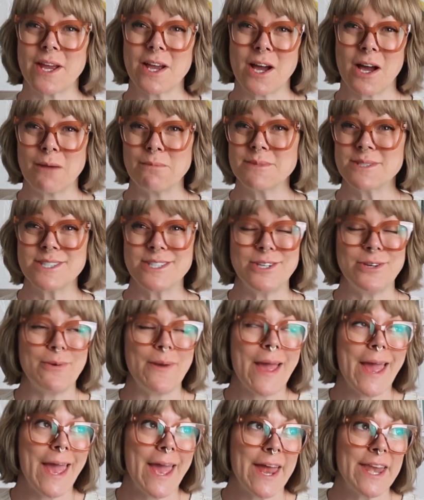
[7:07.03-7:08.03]
it comes
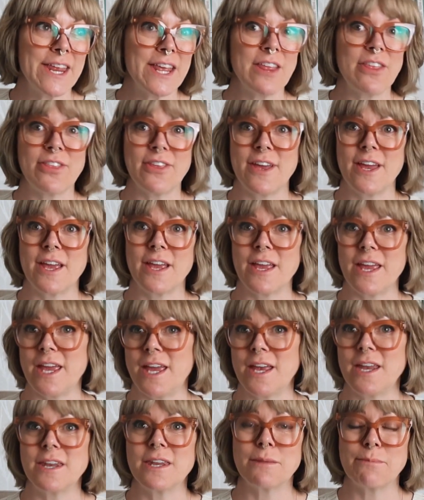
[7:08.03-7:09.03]
to anything
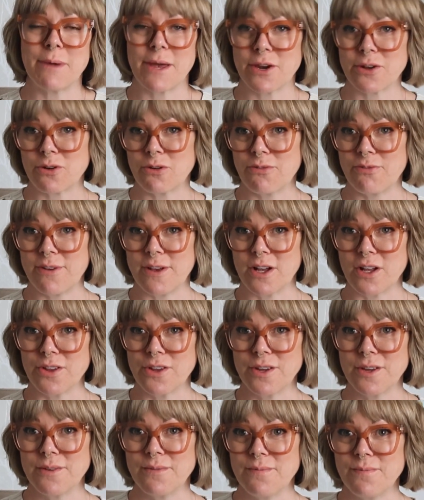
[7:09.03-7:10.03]
in the medical
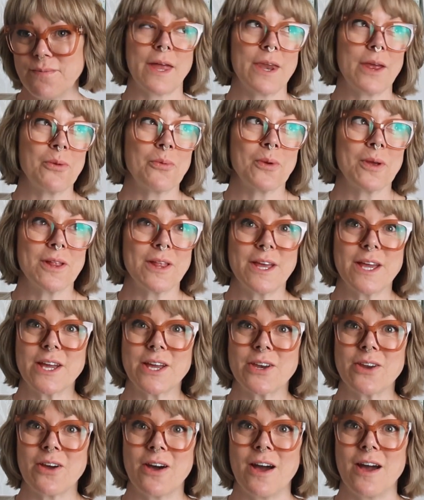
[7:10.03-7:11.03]
field. And I really
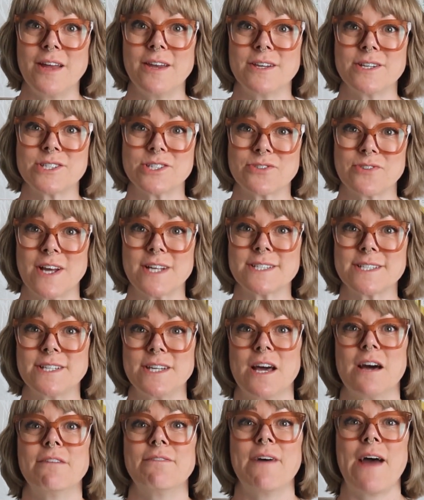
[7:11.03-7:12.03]
cannot stress
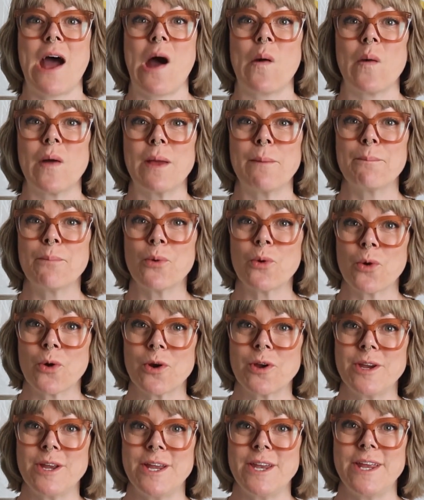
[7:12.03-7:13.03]
enough how
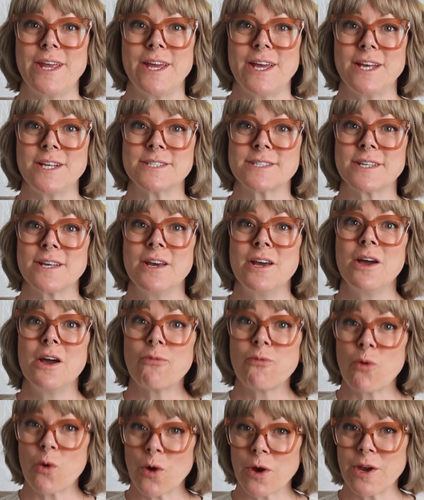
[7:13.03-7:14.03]
important it is
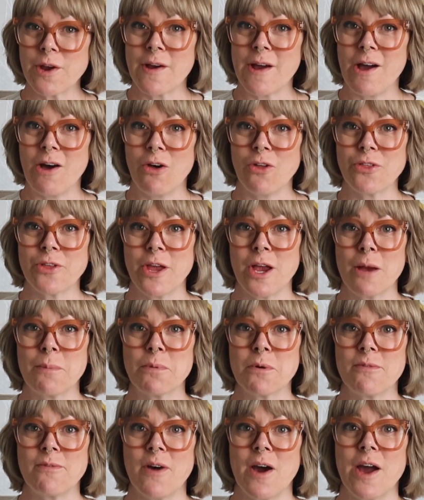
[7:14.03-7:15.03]
for your healthcare
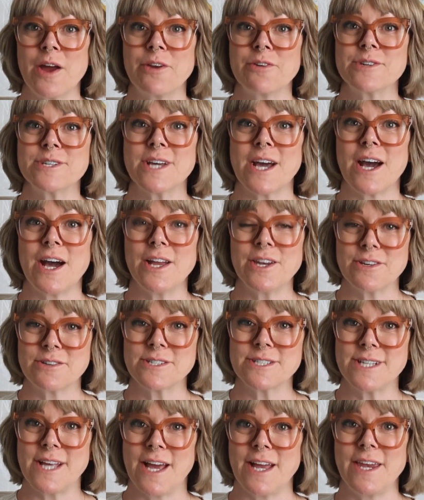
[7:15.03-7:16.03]
provider to
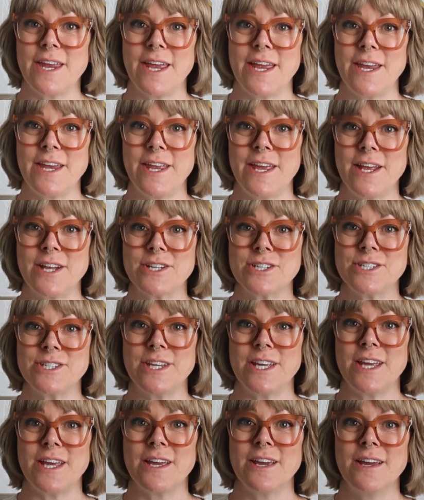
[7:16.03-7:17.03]
understand
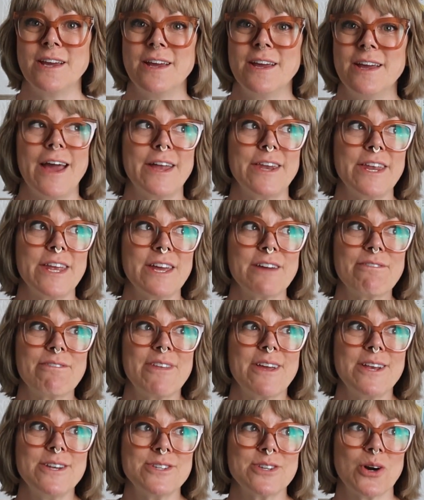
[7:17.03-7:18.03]
ADHD. And if
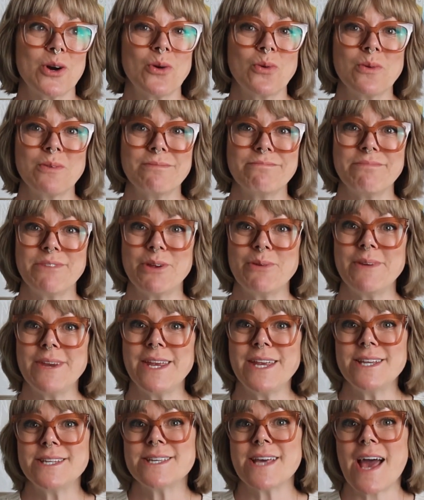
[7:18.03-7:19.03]
they don't, you
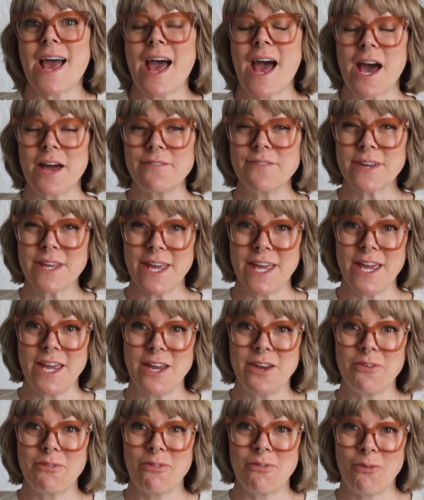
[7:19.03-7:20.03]
need to
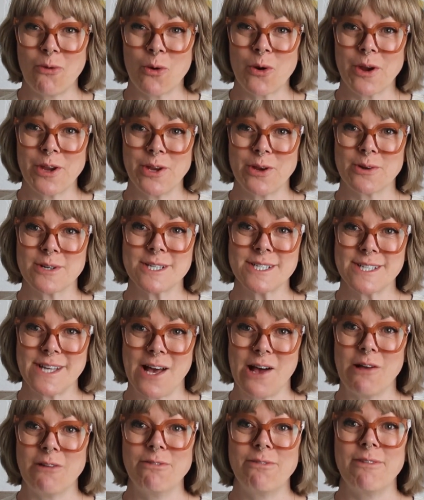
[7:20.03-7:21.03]
advocate for
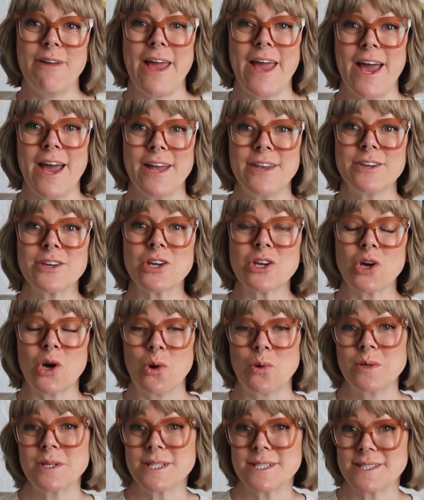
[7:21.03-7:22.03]
yourself and
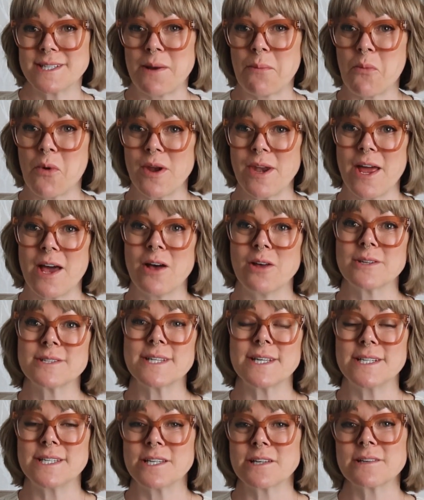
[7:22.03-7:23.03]
go to someone else
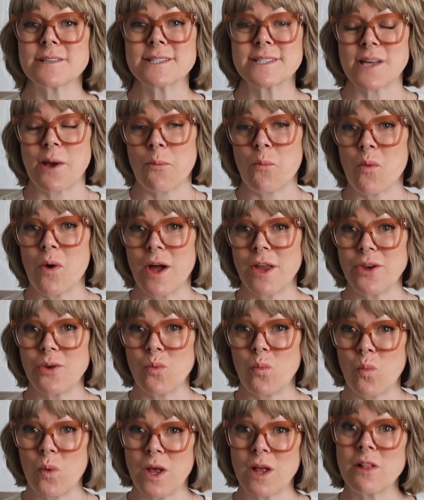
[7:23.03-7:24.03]
until someone
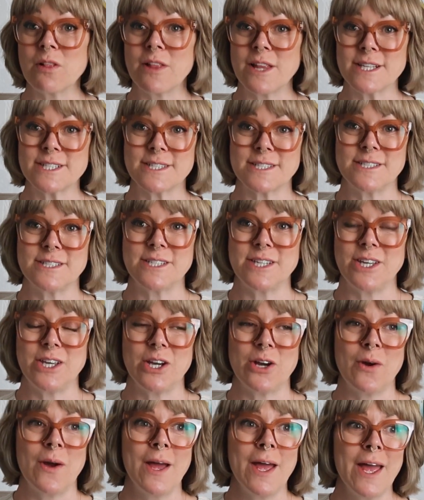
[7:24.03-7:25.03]
will listen to
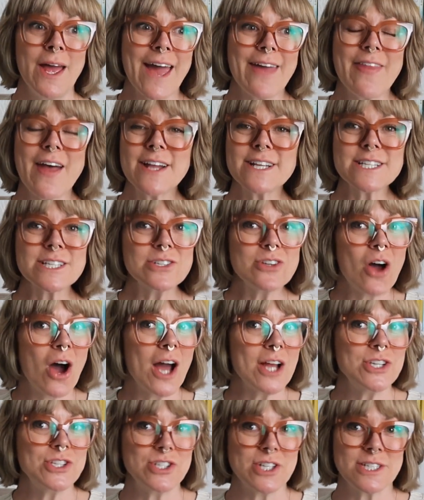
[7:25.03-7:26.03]
you. And that's
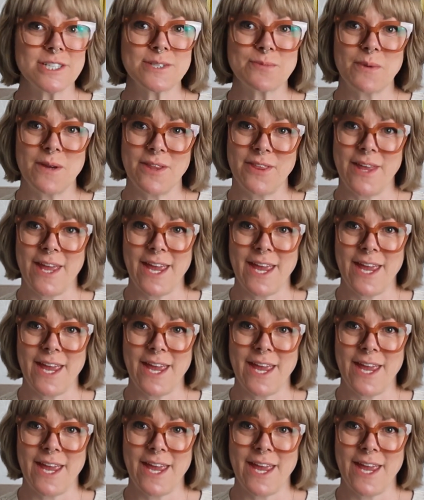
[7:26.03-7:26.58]
not just with